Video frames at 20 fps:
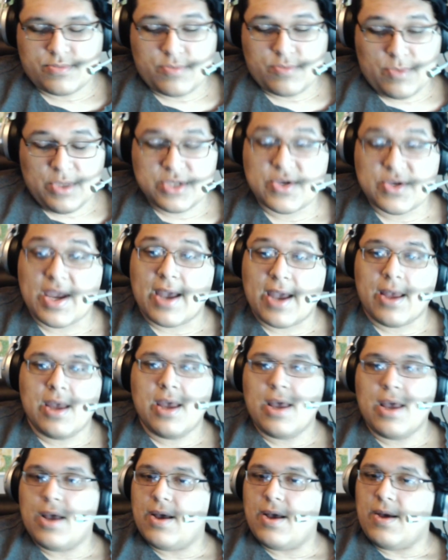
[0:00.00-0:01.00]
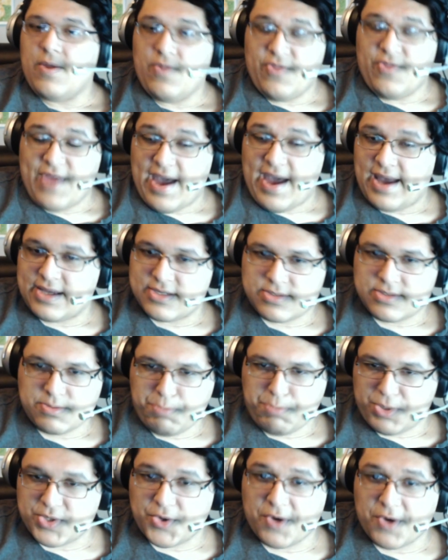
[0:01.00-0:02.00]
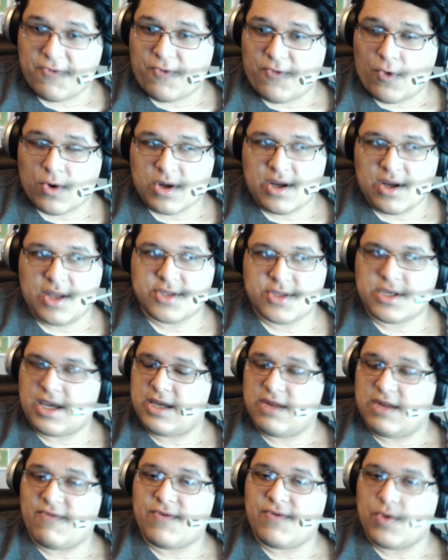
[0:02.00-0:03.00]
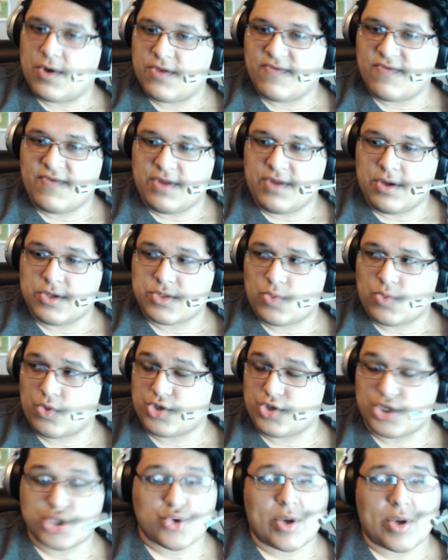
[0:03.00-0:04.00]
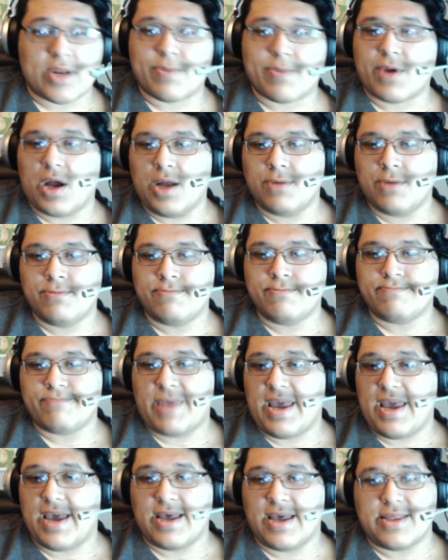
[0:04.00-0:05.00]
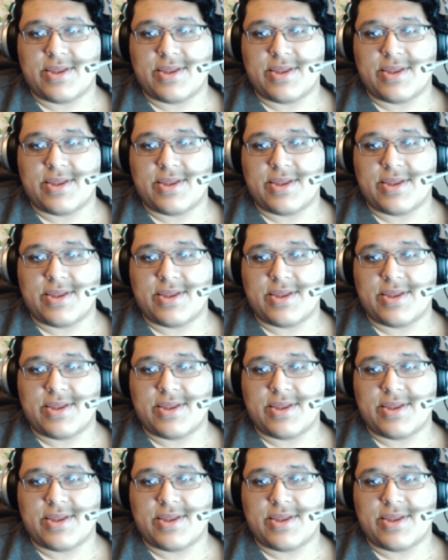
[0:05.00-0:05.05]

so yeah, that Persona 4 content and a few other videos were just straight up gone, and